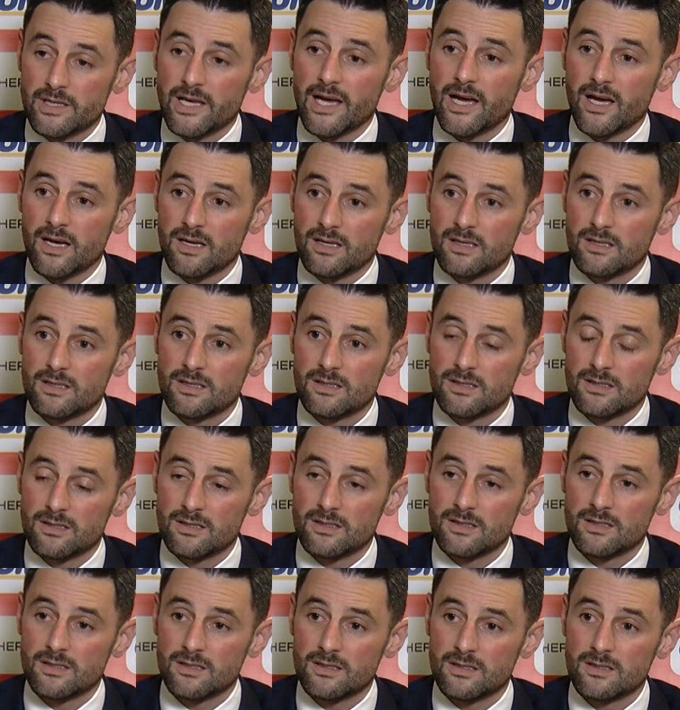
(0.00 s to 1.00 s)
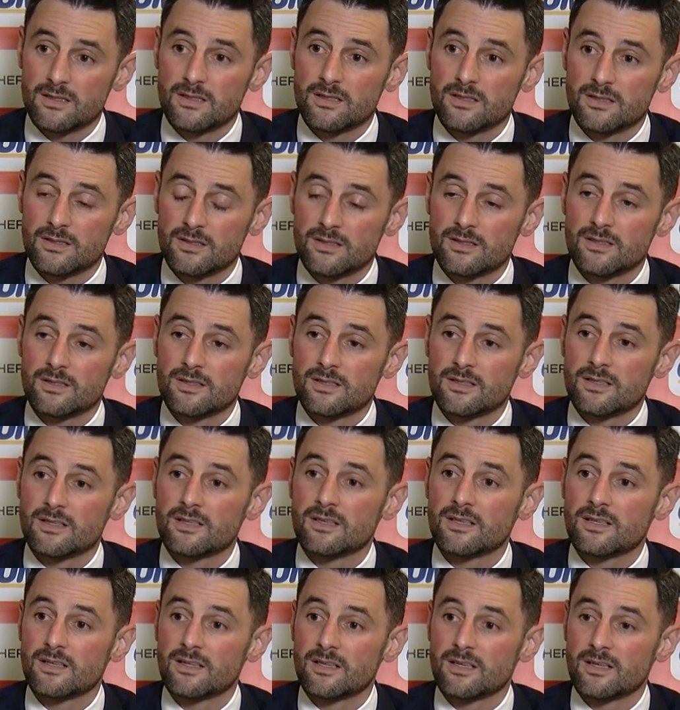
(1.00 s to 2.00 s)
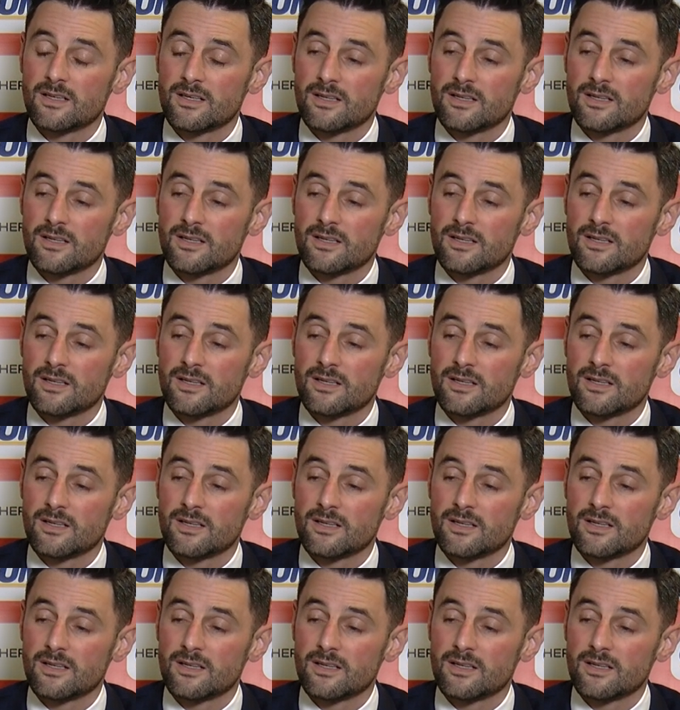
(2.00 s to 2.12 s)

yeah. was shouting to uh,